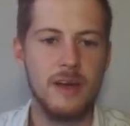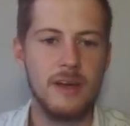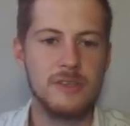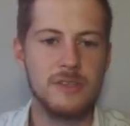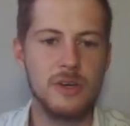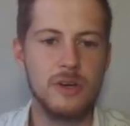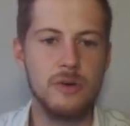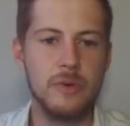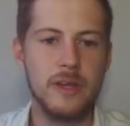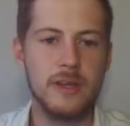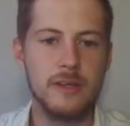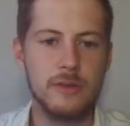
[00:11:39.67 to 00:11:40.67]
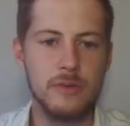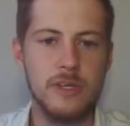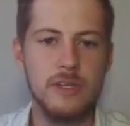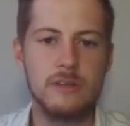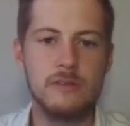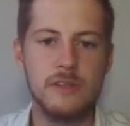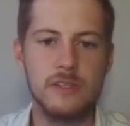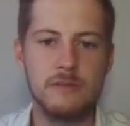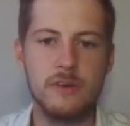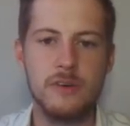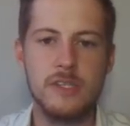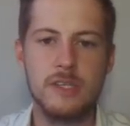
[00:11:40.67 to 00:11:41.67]
So we're going to do each of these
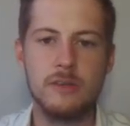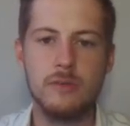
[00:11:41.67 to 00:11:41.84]
vertical